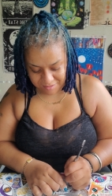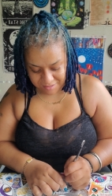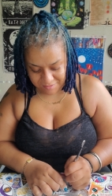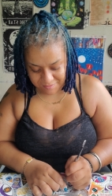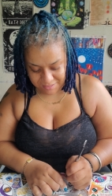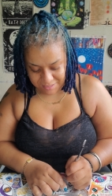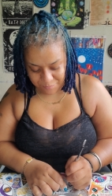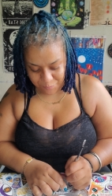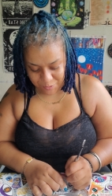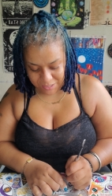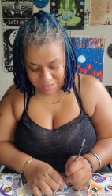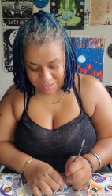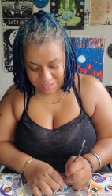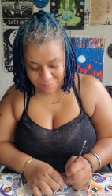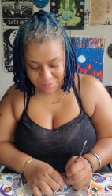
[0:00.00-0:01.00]
and they didn't want
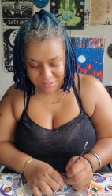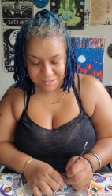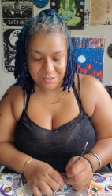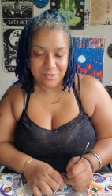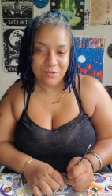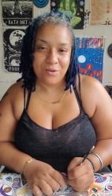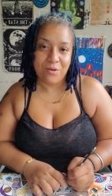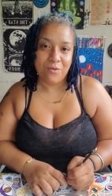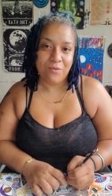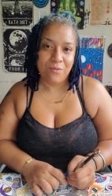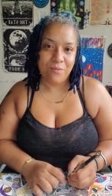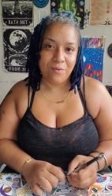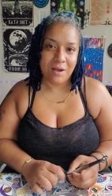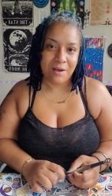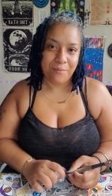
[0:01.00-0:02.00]
anyone to know
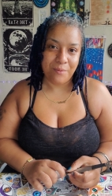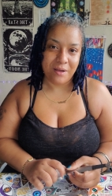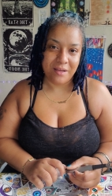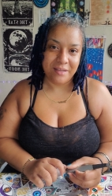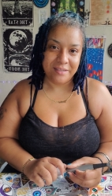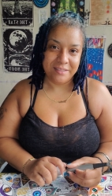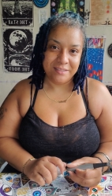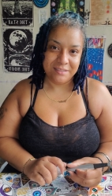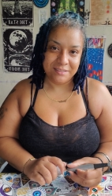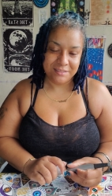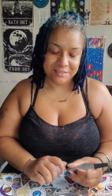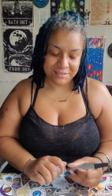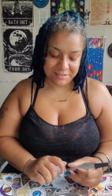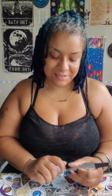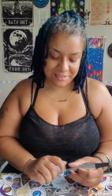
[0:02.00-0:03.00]
who I
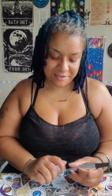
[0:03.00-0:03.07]
was.